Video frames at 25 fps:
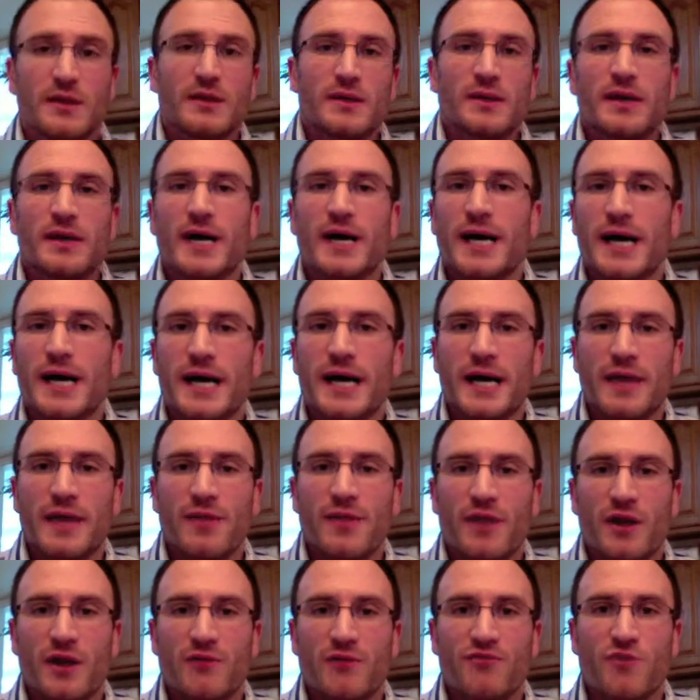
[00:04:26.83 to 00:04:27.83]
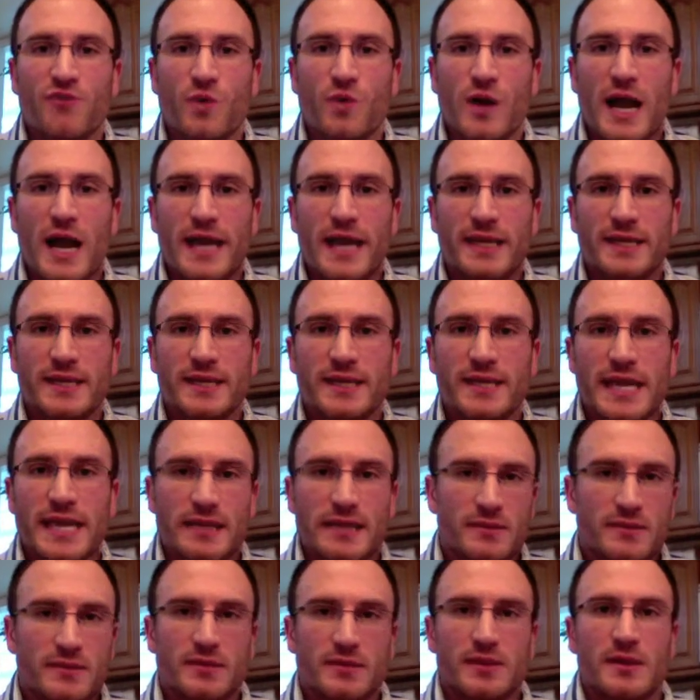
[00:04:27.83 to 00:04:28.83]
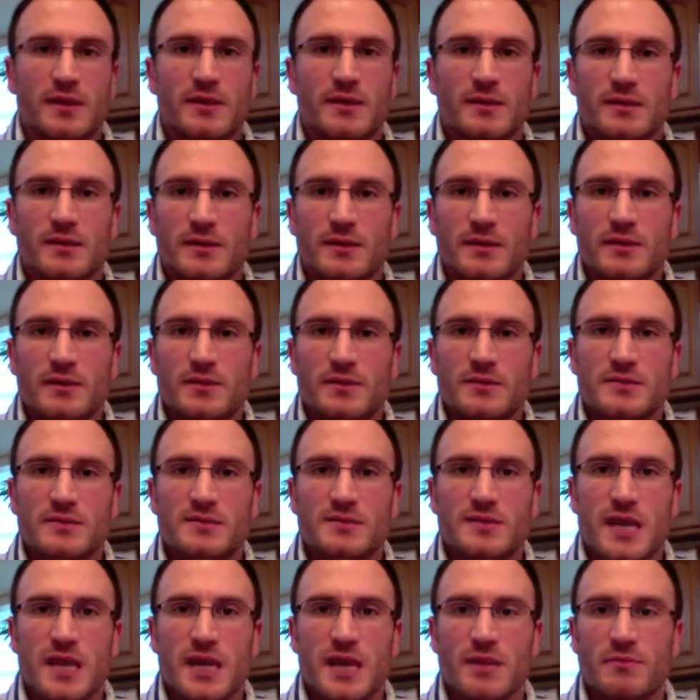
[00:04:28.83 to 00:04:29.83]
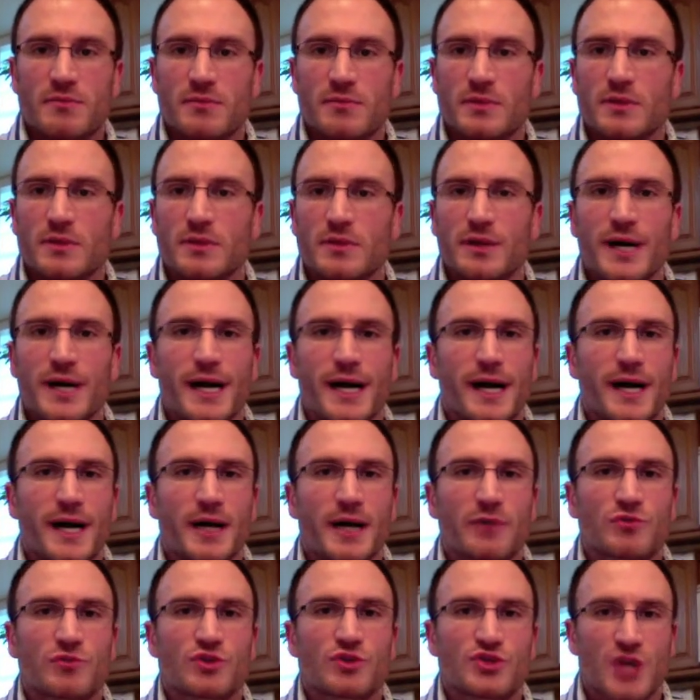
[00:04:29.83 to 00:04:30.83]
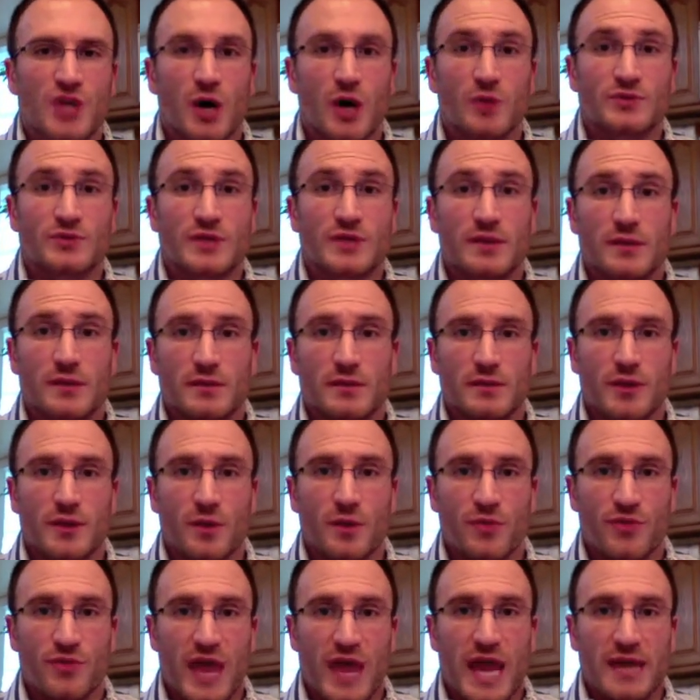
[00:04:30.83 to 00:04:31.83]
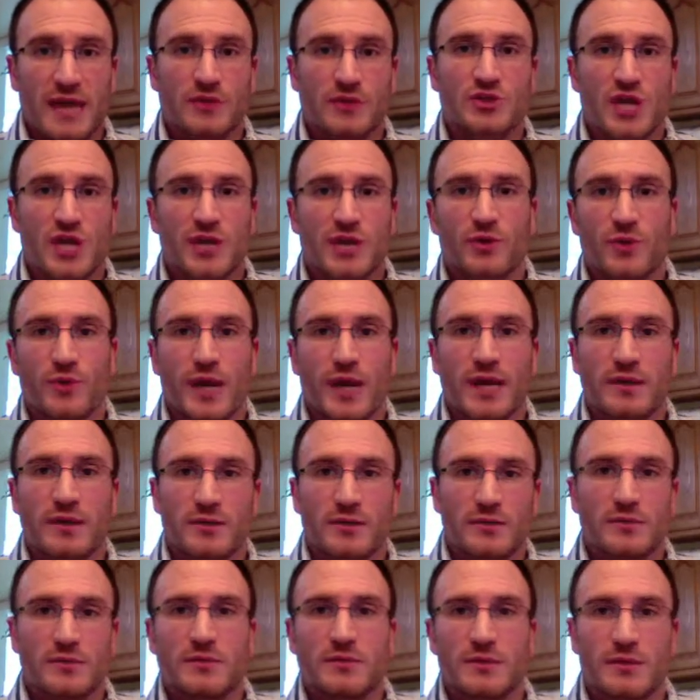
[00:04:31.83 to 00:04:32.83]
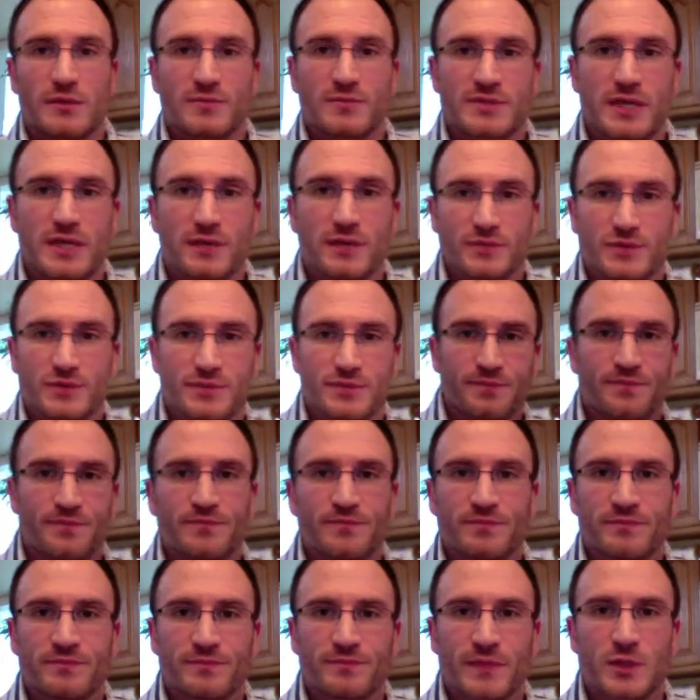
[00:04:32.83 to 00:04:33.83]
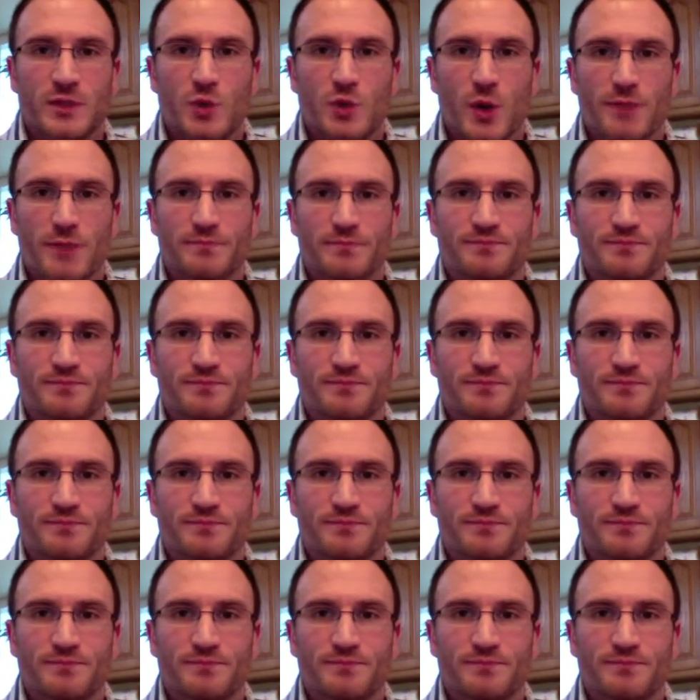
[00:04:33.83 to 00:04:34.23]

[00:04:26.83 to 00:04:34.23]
and therefore I can get the same results that they generate themselves. Enjoy.